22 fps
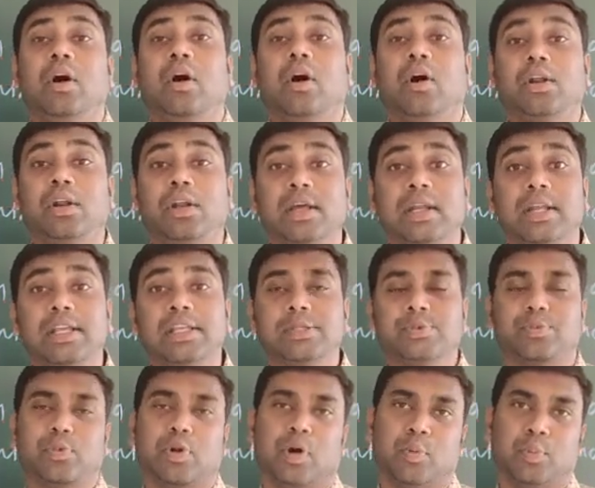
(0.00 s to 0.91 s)

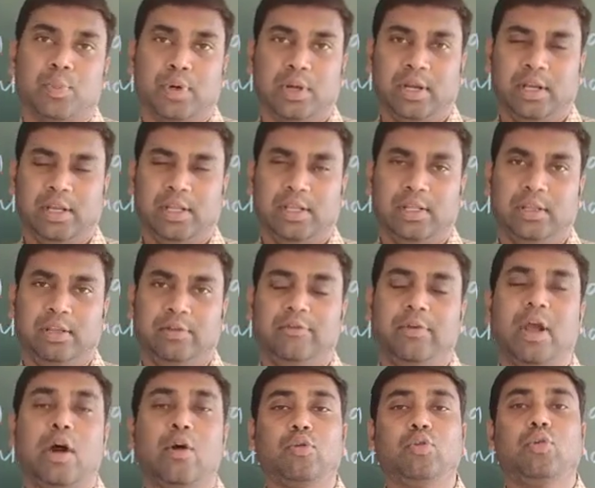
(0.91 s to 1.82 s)
organize properly,
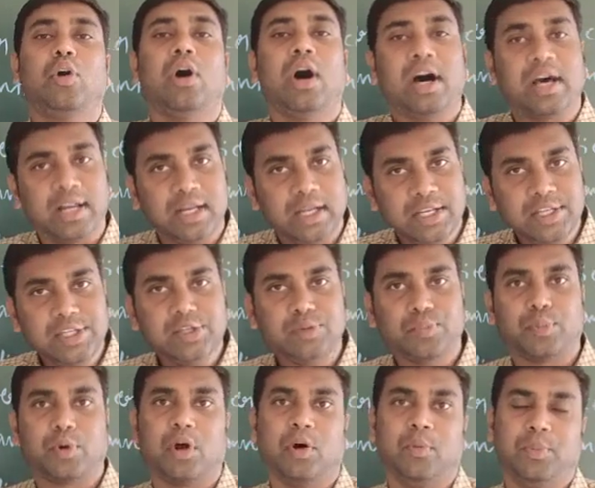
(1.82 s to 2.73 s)
we have to
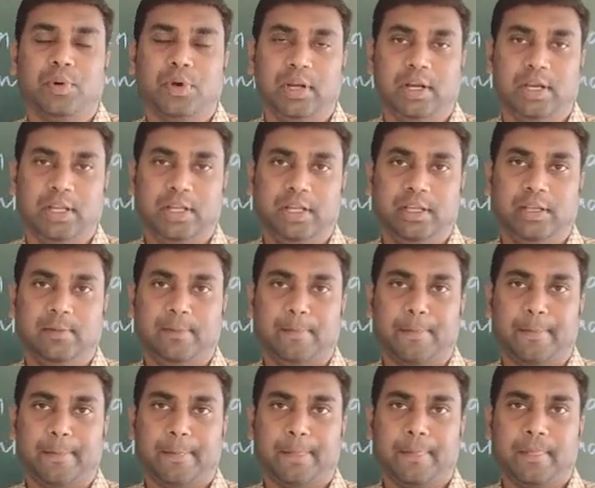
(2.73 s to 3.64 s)
arrange
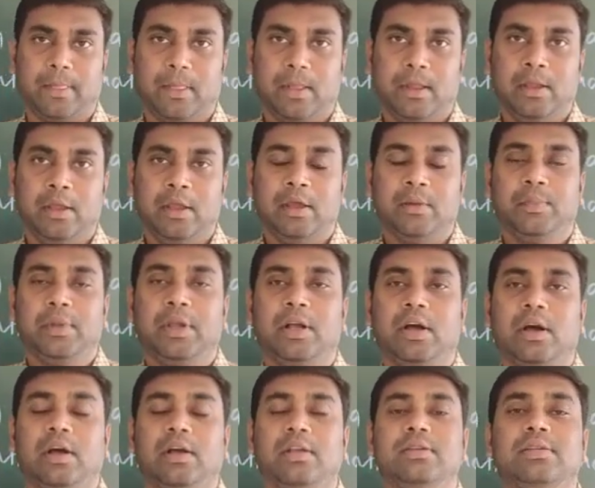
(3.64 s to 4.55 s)
properly,
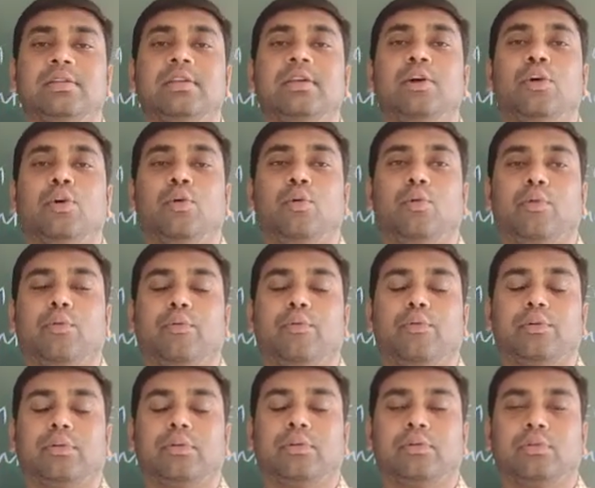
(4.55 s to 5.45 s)
because
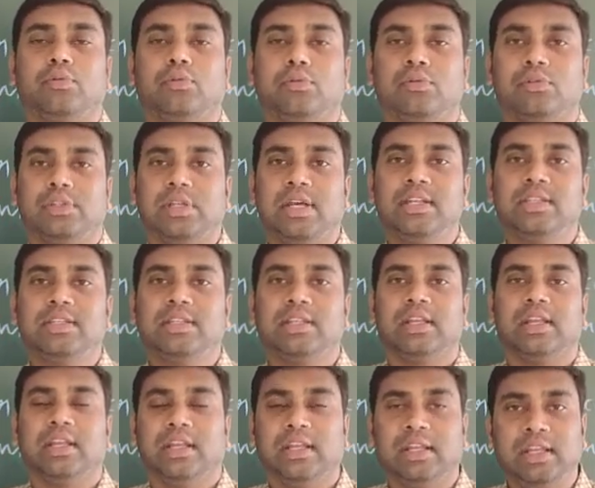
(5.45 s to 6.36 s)
to search
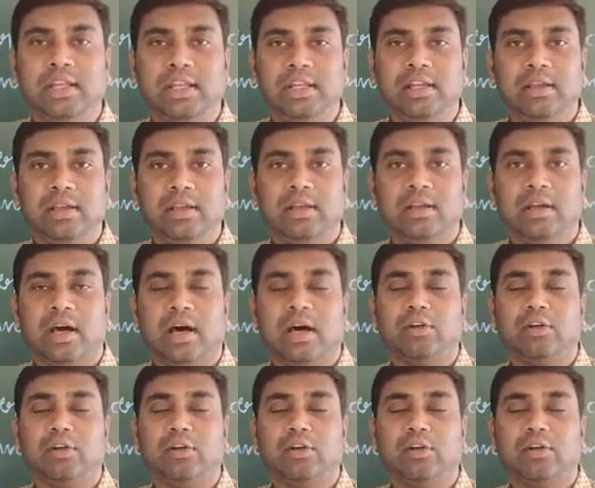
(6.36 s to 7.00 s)
any